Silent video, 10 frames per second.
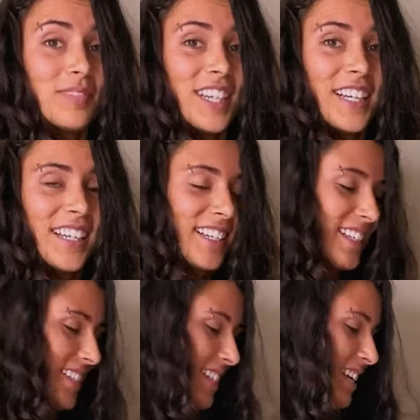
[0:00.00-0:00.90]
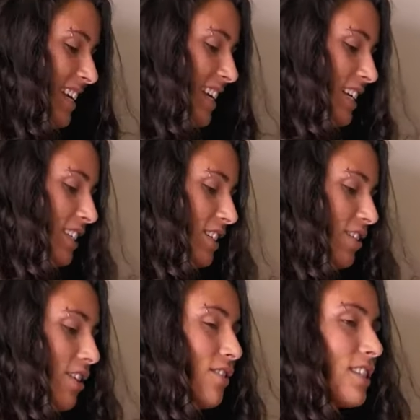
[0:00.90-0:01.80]
So do
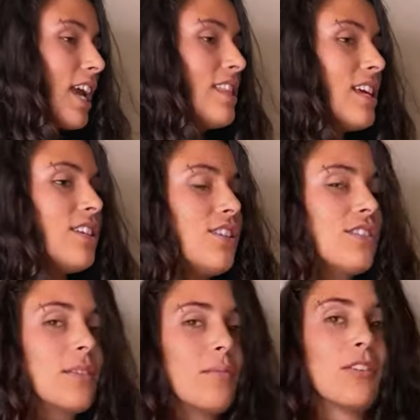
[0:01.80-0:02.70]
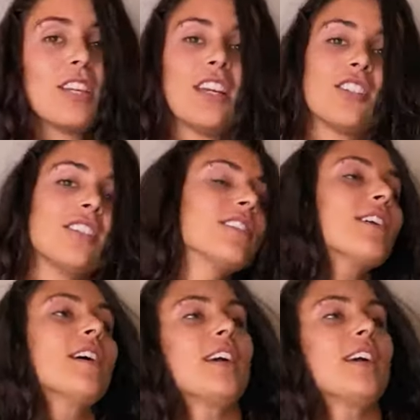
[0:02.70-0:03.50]
those and then do some rotations.